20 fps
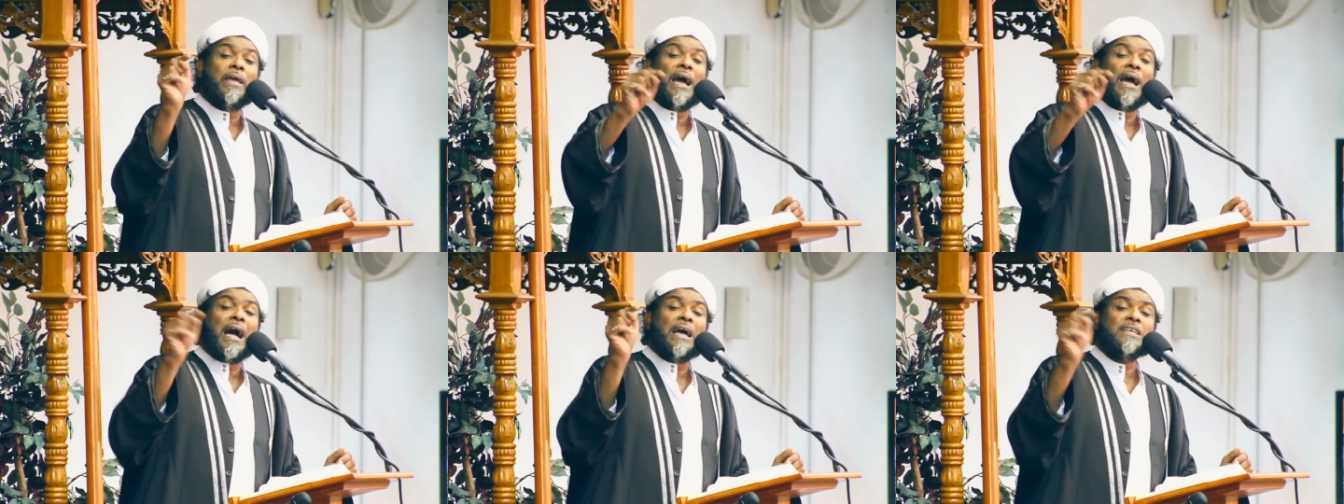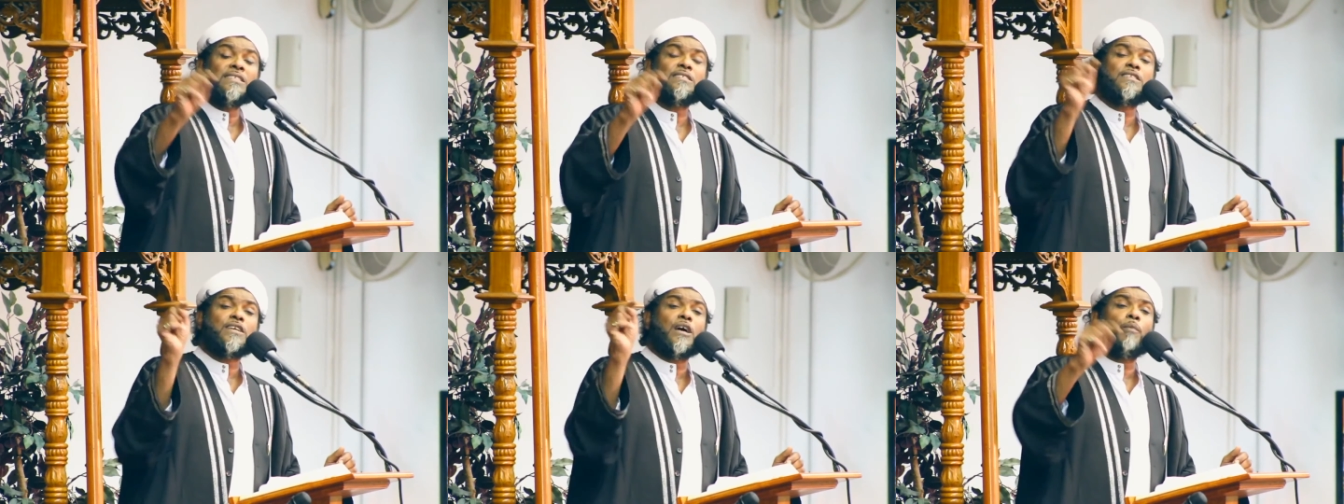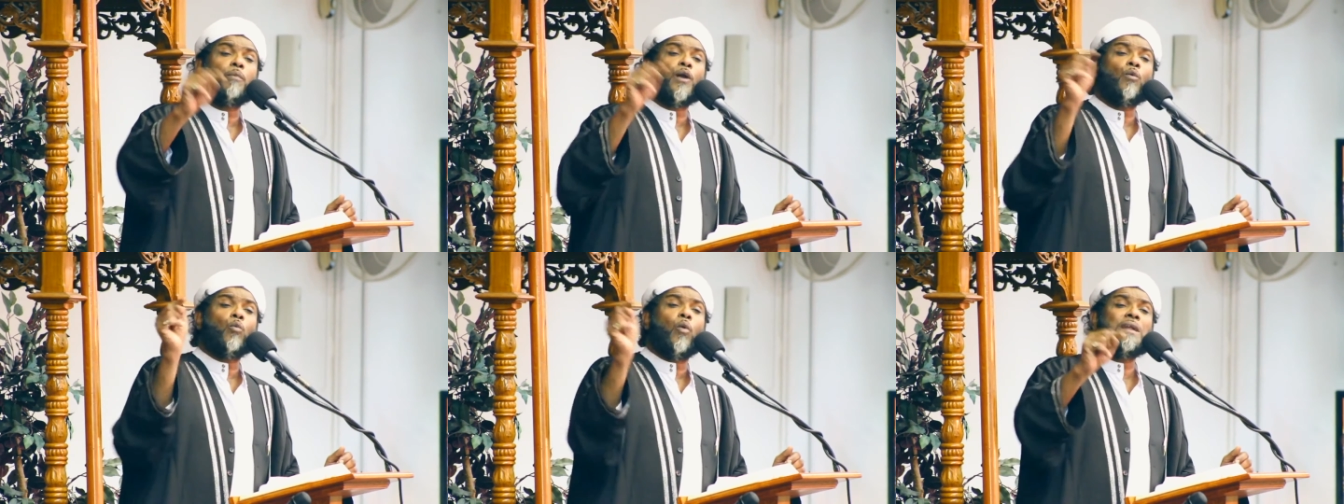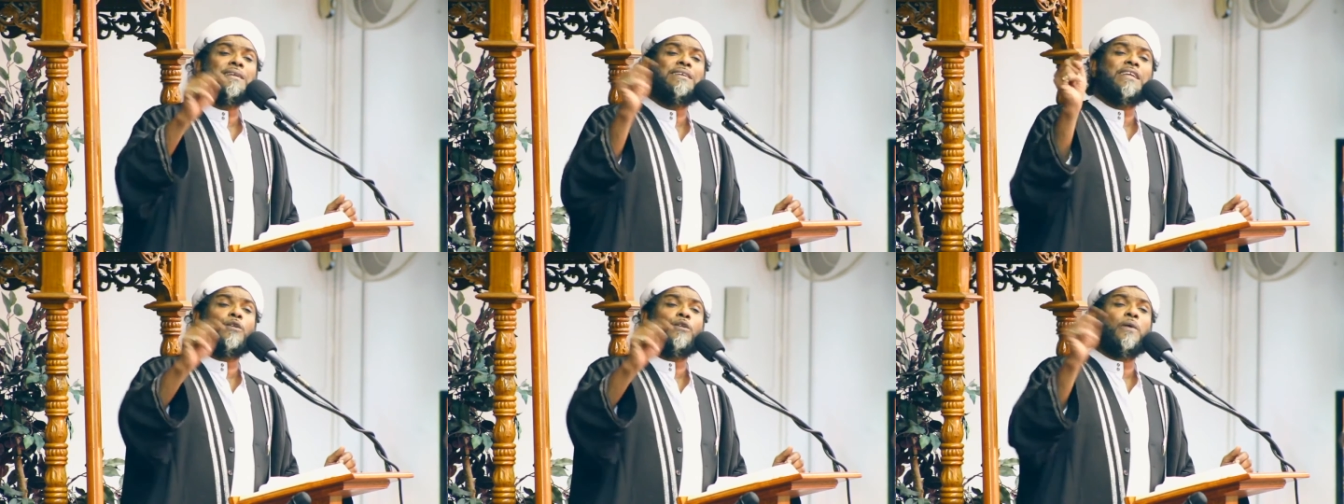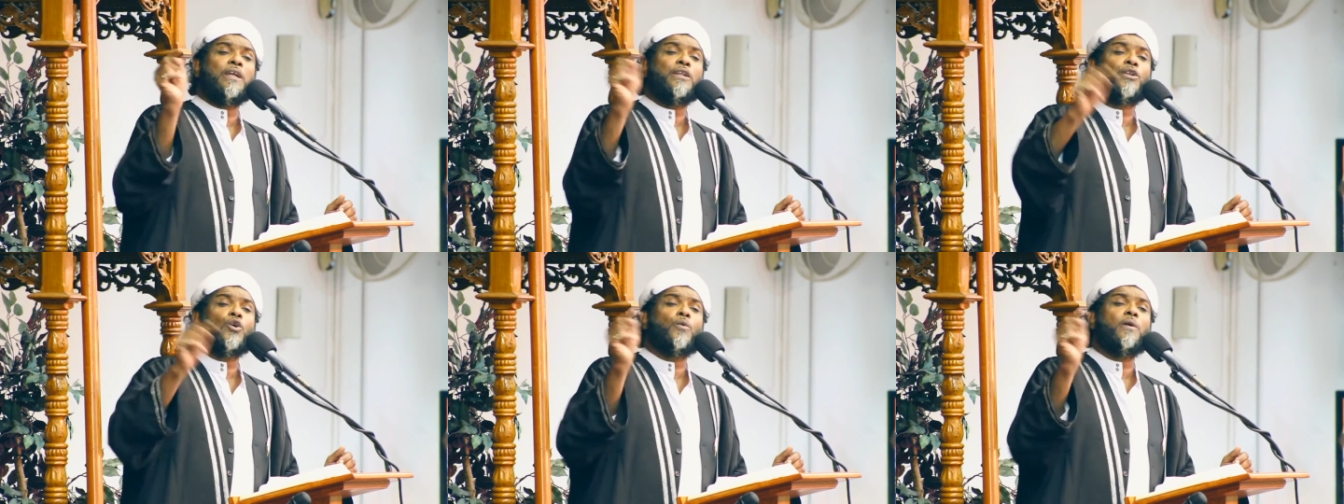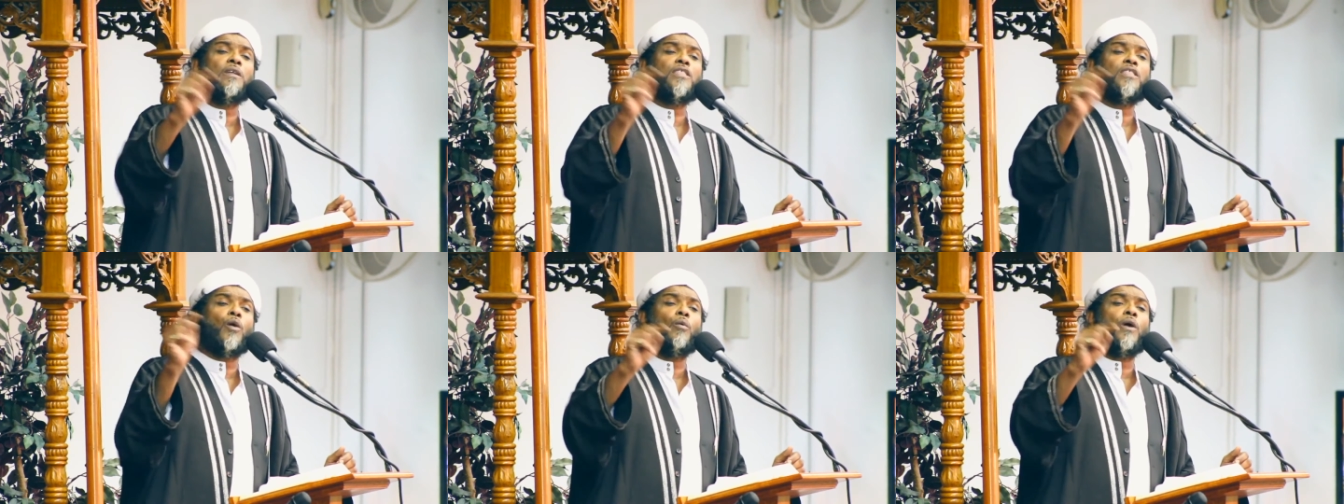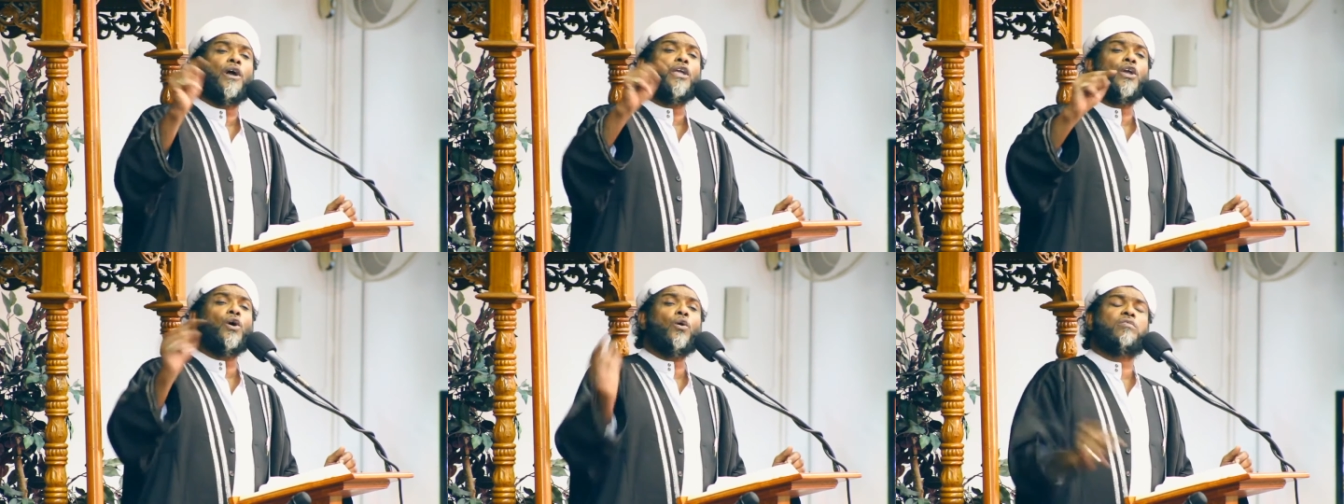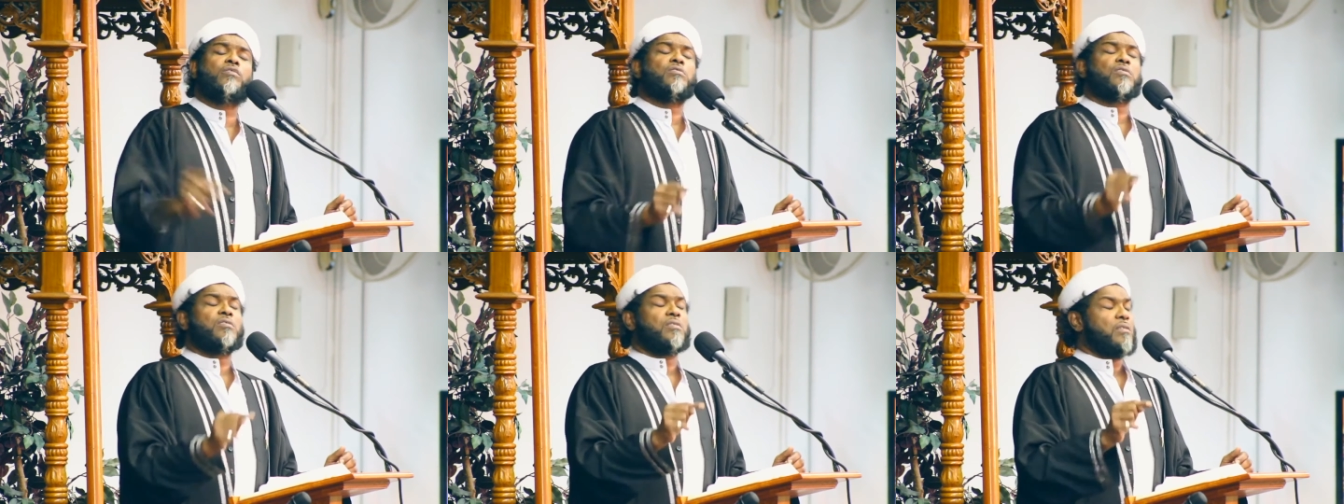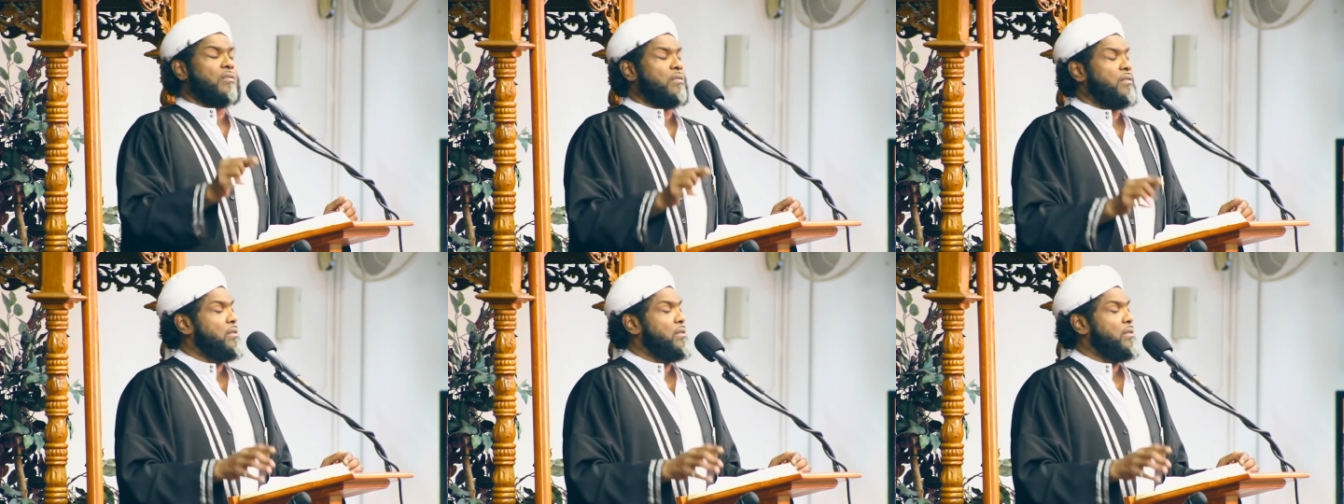be asked about what did we do with our youth.